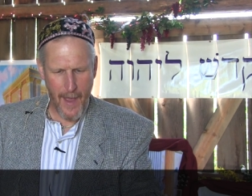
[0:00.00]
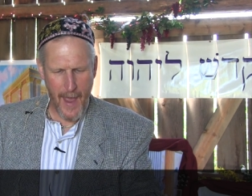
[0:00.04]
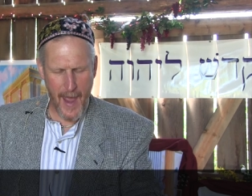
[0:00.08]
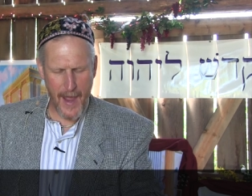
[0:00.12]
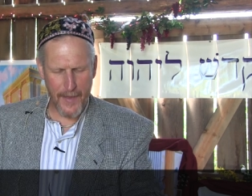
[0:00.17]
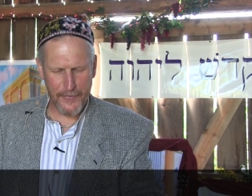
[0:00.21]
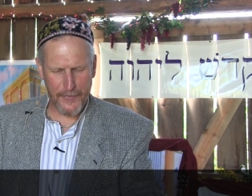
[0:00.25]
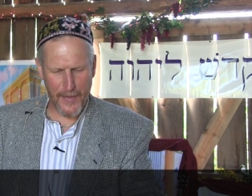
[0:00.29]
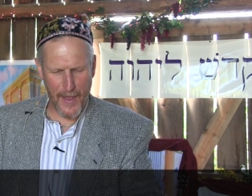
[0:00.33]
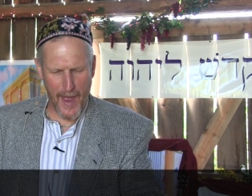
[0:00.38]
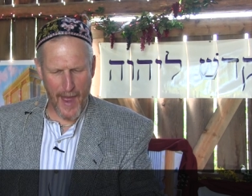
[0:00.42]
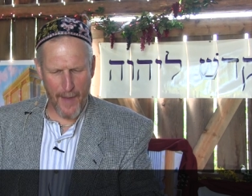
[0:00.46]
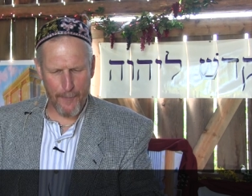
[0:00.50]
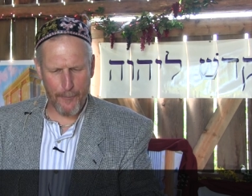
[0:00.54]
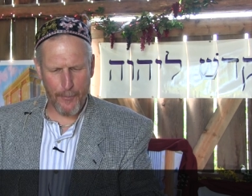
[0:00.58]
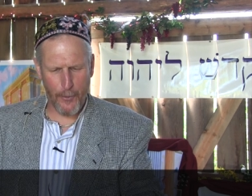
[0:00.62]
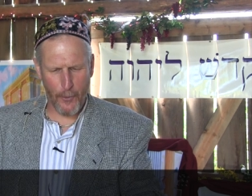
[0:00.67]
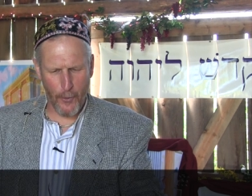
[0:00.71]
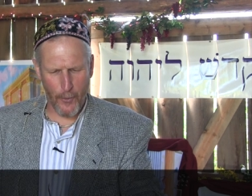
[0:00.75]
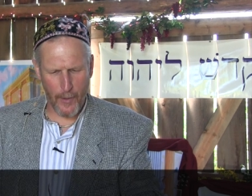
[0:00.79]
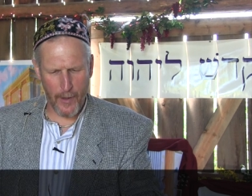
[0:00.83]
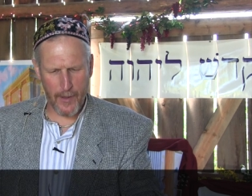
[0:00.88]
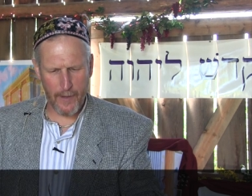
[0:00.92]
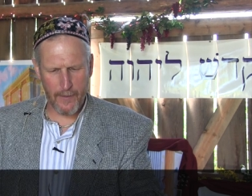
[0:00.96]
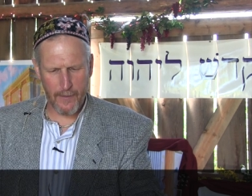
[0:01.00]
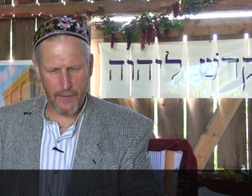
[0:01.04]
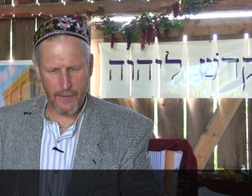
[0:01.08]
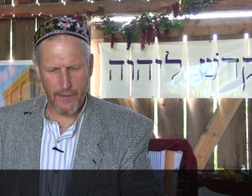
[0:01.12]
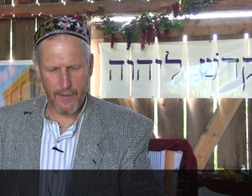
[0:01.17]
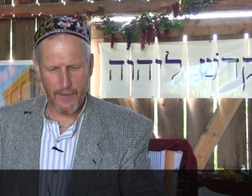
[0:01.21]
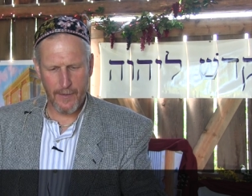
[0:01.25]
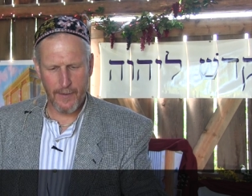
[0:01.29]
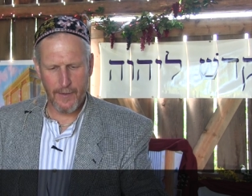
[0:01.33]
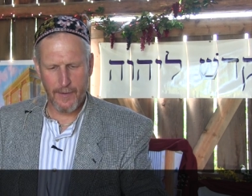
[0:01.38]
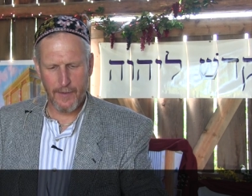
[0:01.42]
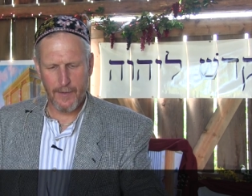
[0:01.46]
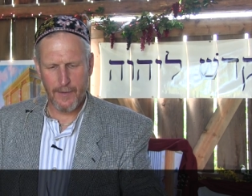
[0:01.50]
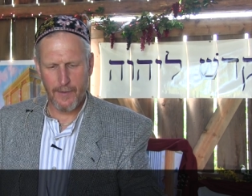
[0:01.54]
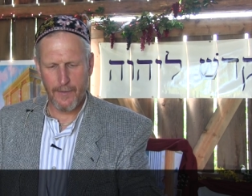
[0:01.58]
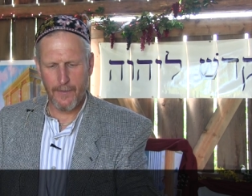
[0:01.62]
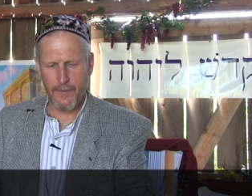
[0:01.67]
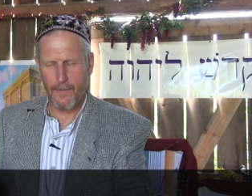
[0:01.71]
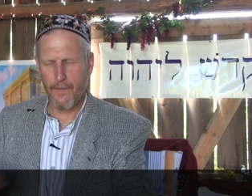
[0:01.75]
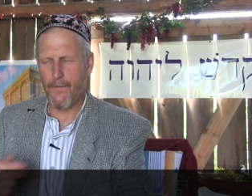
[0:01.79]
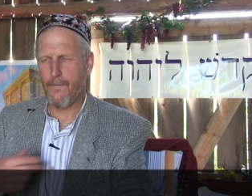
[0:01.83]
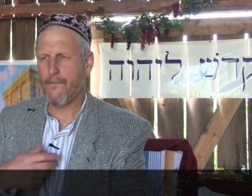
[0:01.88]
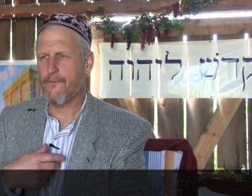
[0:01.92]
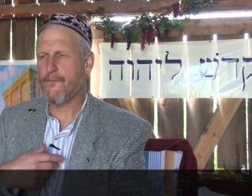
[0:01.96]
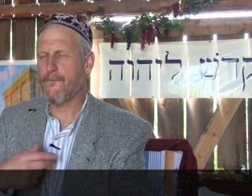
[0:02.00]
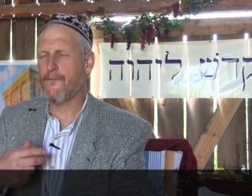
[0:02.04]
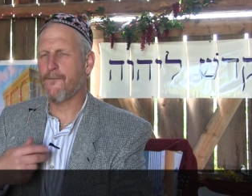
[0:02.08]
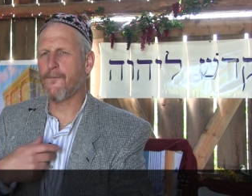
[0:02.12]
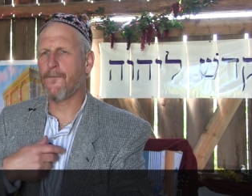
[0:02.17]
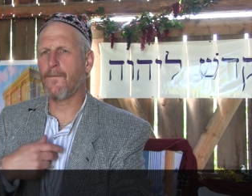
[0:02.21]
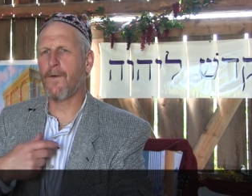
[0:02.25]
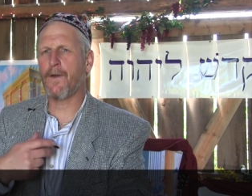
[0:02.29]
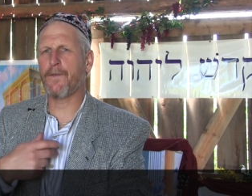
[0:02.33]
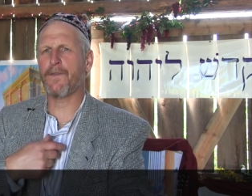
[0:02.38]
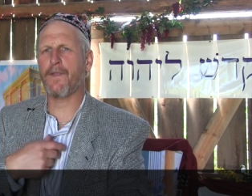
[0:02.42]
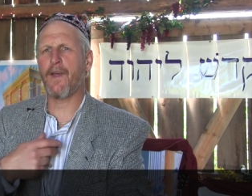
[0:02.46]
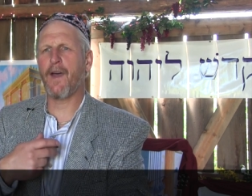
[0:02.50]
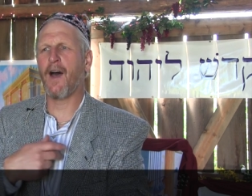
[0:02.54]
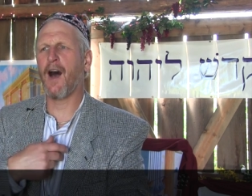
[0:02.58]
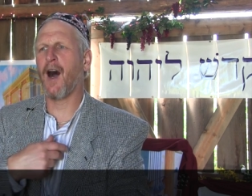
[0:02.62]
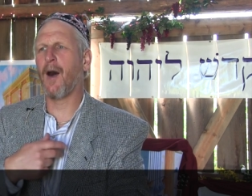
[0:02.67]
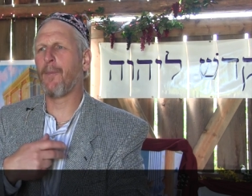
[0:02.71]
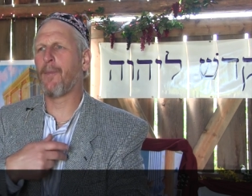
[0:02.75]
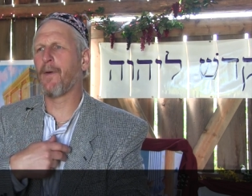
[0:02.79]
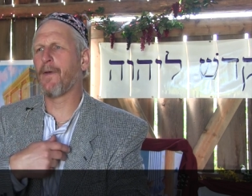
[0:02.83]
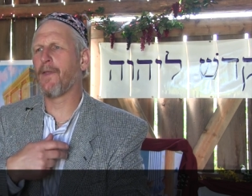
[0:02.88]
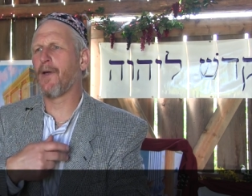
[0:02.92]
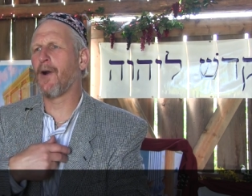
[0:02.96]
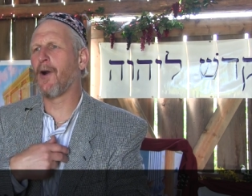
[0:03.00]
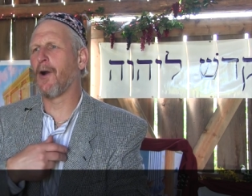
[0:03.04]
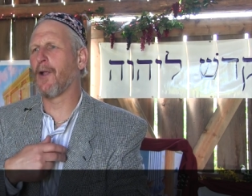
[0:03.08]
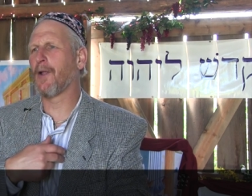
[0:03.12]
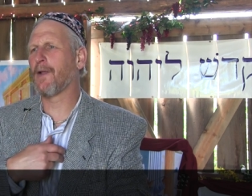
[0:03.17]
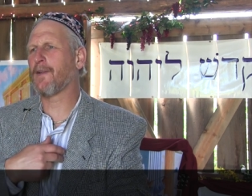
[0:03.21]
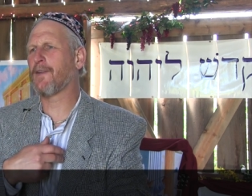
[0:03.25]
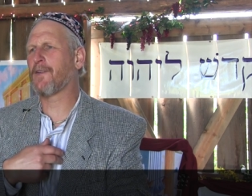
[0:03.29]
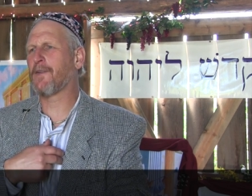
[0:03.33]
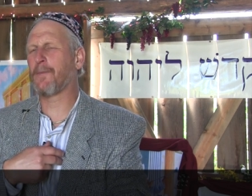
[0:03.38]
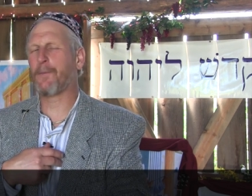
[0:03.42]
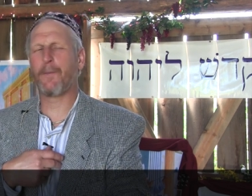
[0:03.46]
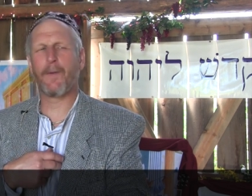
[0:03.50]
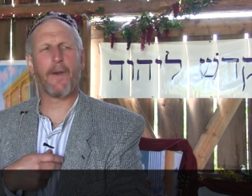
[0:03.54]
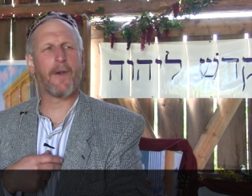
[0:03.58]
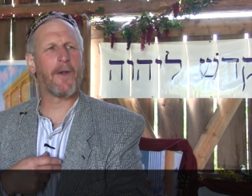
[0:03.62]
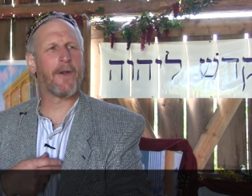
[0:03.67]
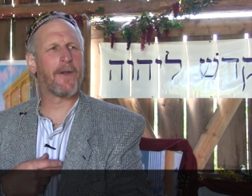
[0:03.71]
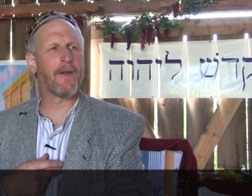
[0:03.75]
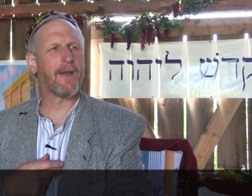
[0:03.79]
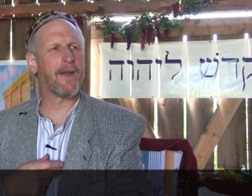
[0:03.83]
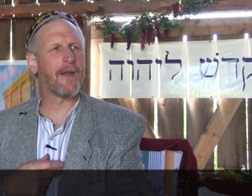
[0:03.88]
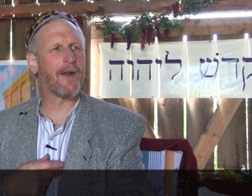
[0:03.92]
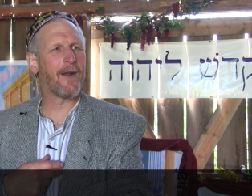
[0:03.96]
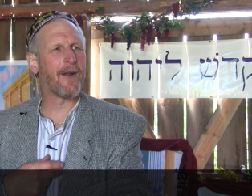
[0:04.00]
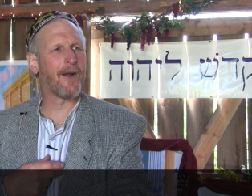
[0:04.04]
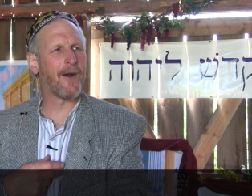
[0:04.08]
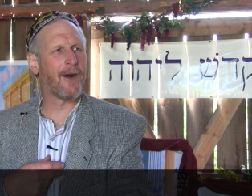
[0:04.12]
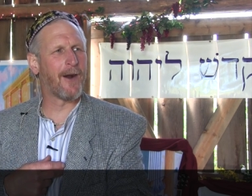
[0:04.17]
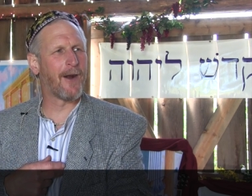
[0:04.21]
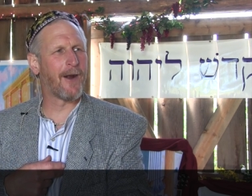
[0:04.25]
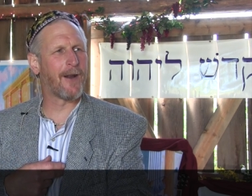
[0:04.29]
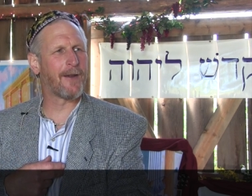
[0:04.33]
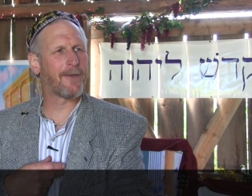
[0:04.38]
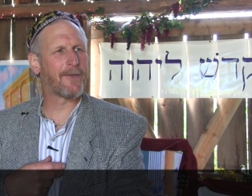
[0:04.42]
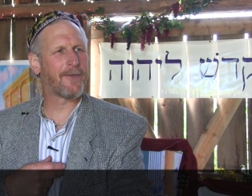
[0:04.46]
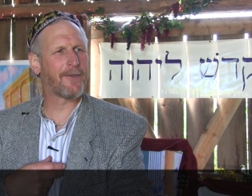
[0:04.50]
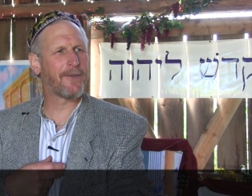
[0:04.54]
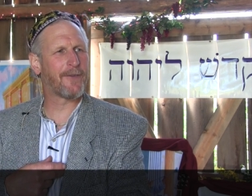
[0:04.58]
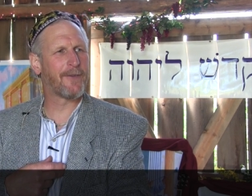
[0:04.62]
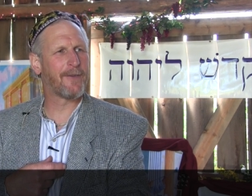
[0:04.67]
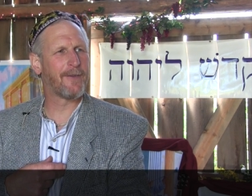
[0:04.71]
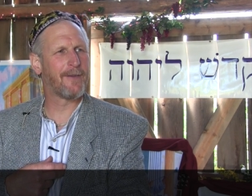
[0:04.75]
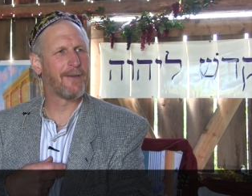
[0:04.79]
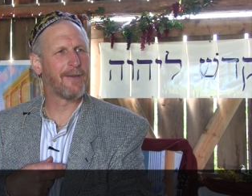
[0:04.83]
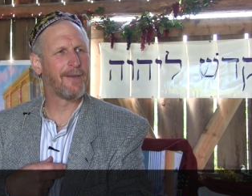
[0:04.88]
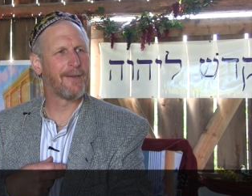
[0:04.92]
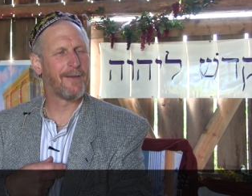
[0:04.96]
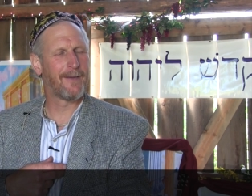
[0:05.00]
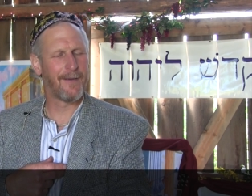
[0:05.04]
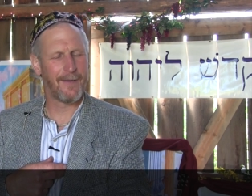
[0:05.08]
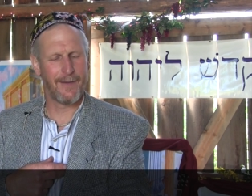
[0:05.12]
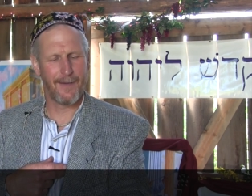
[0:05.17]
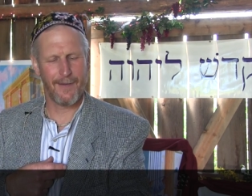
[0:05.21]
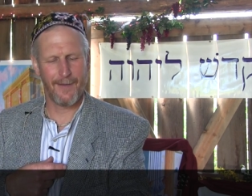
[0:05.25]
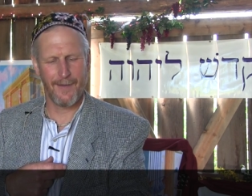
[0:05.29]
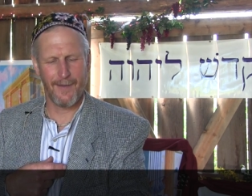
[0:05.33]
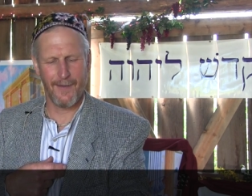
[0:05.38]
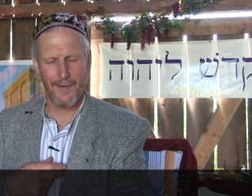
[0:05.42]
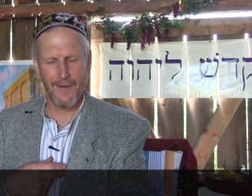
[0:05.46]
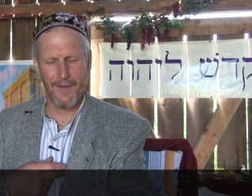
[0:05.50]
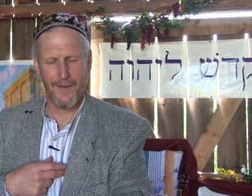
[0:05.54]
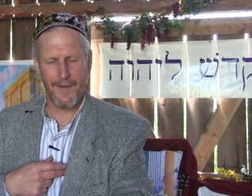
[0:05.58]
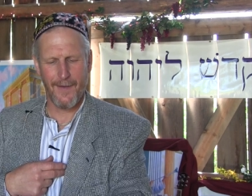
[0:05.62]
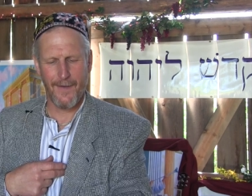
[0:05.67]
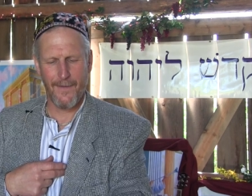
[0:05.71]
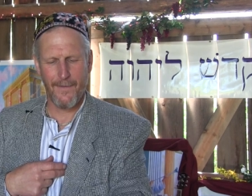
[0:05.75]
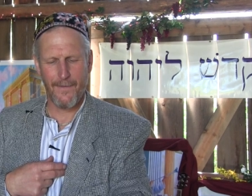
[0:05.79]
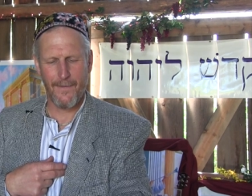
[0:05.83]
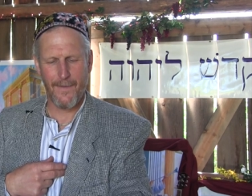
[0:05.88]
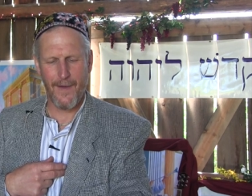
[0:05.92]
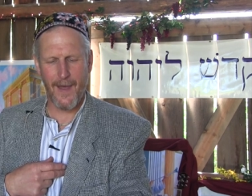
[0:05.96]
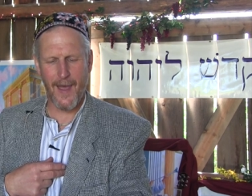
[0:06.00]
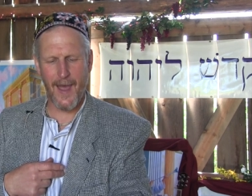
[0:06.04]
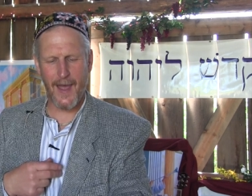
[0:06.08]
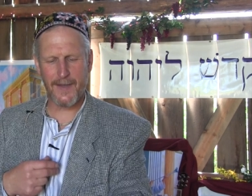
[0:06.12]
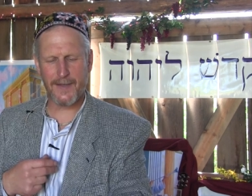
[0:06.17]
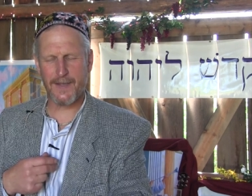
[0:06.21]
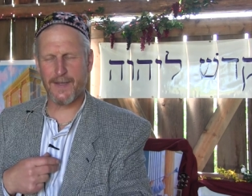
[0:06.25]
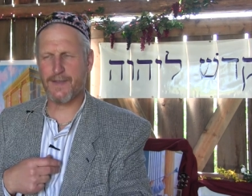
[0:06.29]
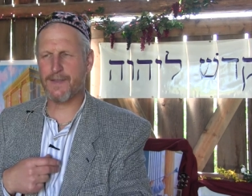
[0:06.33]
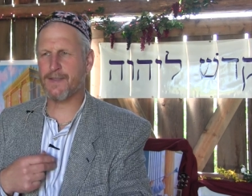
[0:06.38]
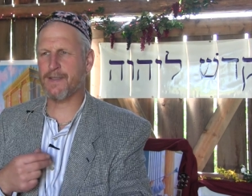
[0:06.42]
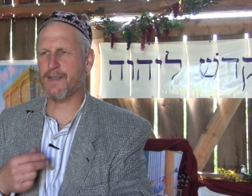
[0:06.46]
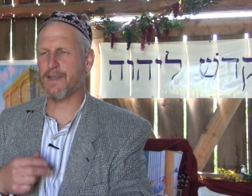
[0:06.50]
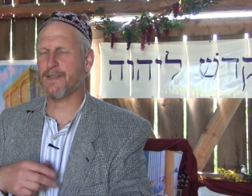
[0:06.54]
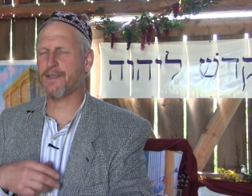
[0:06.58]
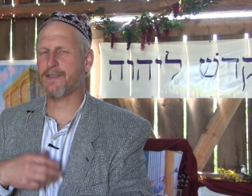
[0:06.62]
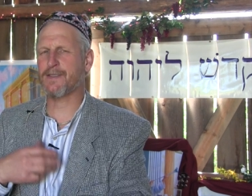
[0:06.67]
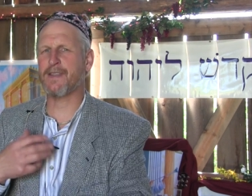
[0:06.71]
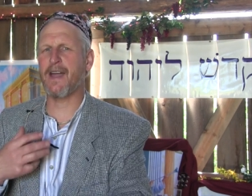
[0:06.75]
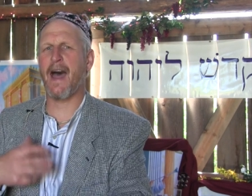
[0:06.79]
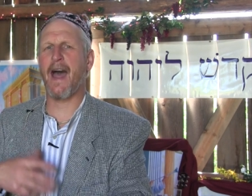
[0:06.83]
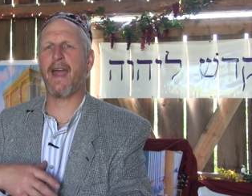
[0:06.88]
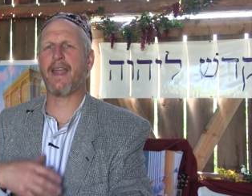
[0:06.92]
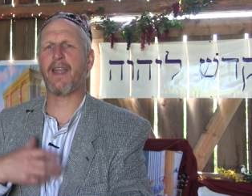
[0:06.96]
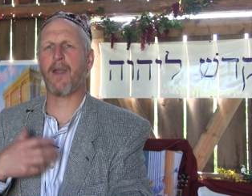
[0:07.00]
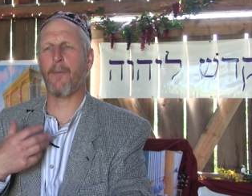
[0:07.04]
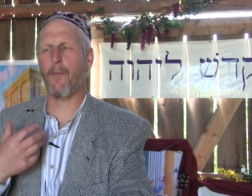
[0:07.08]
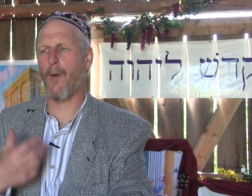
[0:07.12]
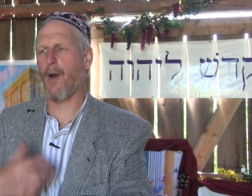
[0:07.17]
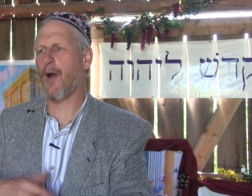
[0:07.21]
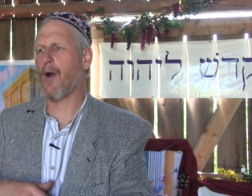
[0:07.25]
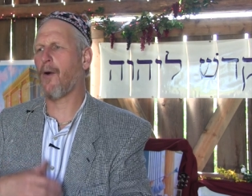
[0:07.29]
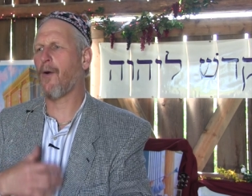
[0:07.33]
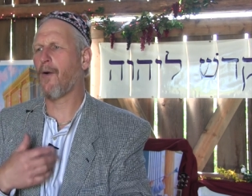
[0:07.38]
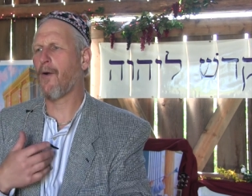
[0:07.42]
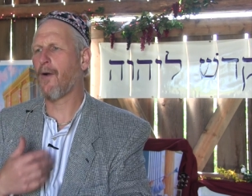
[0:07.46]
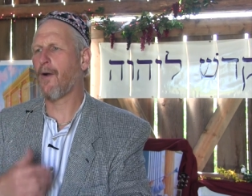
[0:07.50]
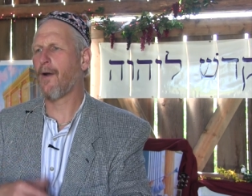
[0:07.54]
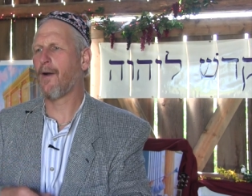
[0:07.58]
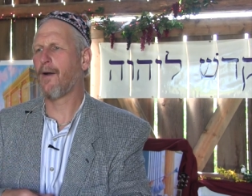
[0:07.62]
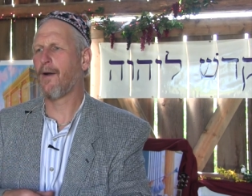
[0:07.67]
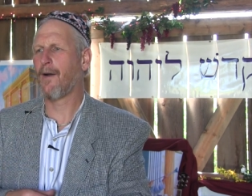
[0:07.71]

At that point, with the help of the Holy Spirit in our hearts, as it's this dynamo,